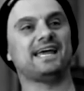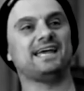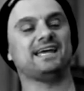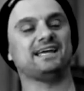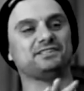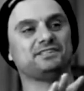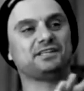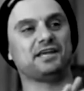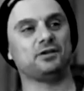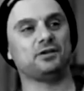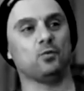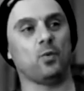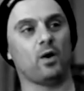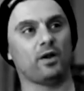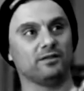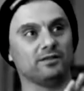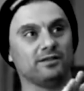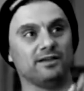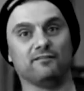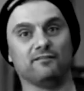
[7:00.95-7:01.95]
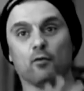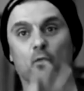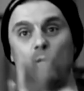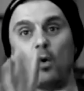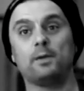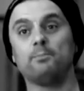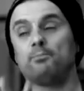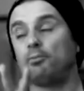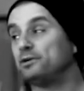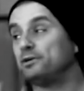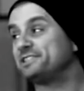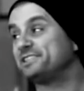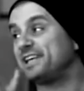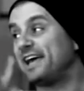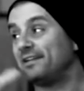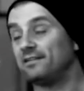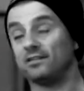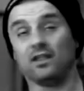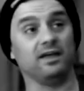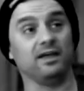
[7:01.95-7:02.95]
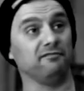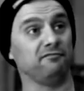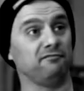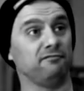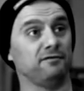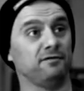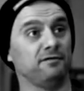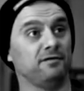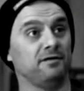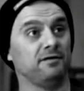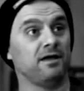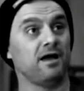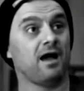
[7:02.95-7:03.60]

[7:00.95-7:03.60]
saying is that you want to live a 1% life.